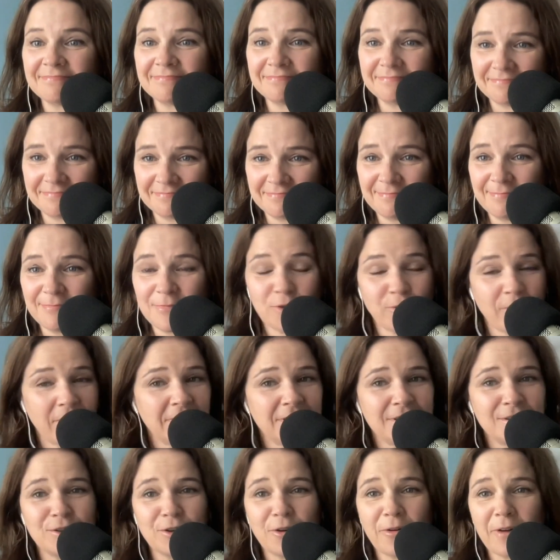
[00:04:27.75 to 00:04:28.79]
Mm-hmm.
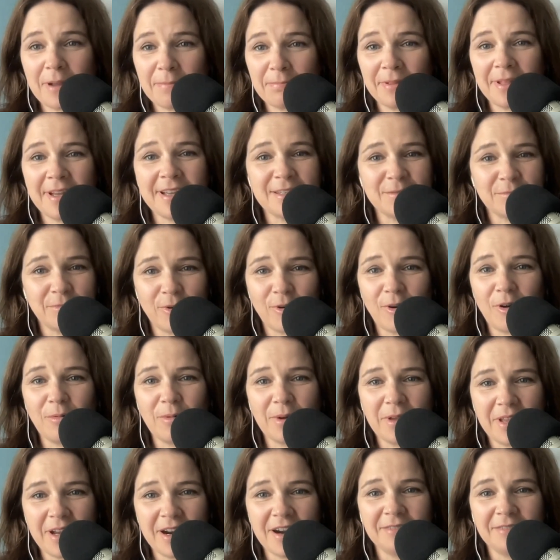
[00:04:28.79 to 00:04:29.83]
Scranton's a great place, and we're all over there.